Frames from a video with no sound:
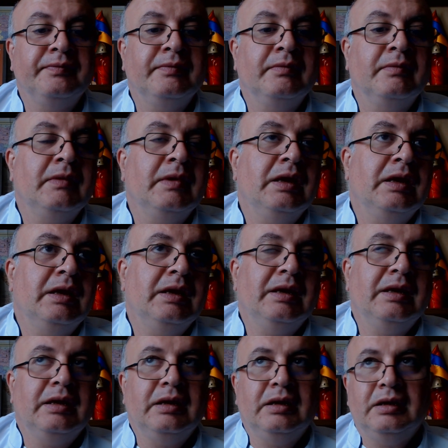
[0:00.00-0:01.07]

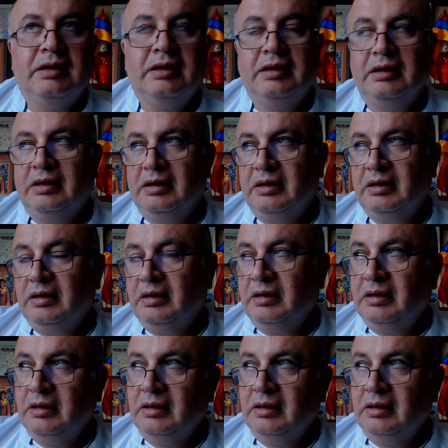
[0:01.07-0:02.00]
[no speech]